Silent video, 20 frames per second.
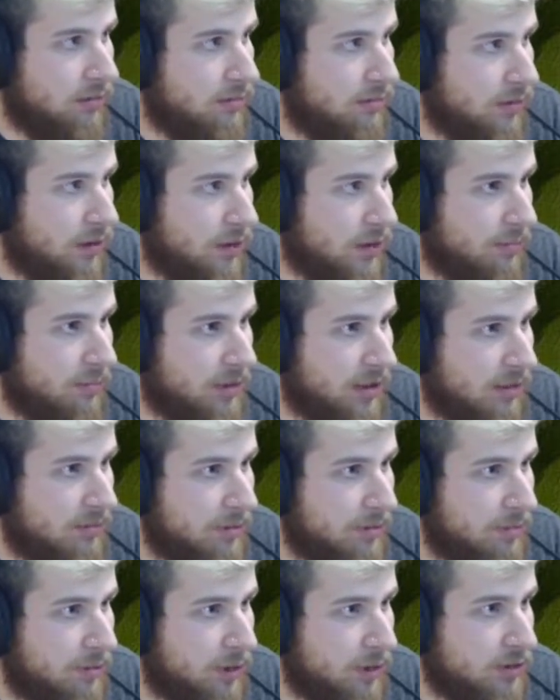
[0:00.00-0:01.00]
We're going to pick up
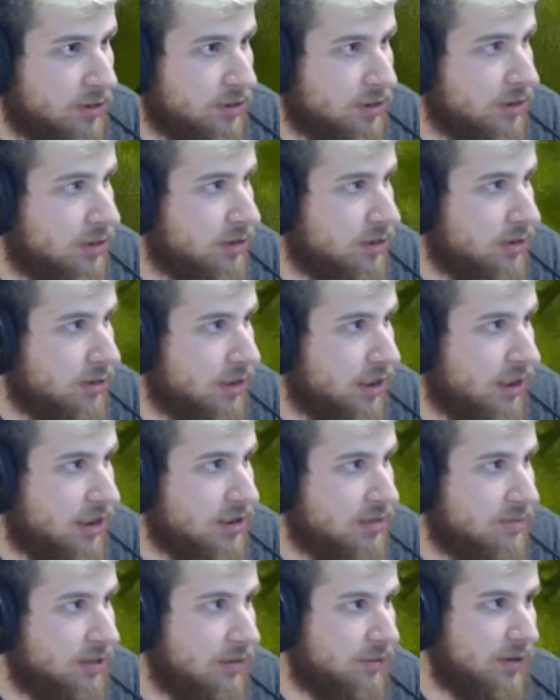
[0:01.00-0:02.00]
the birch
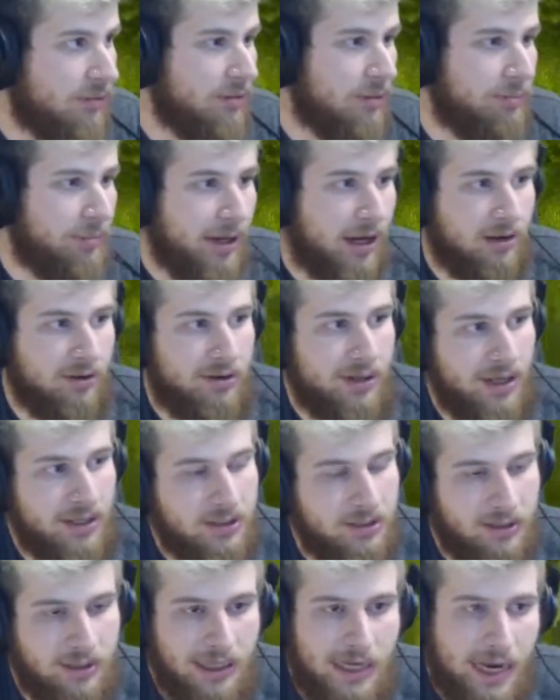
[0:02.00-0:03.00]
because we don't want to be
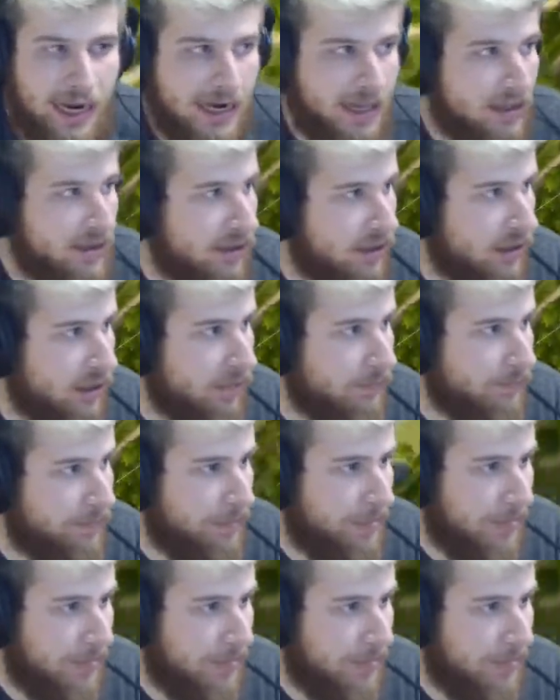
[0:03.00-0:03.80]
bottlenecked on anything.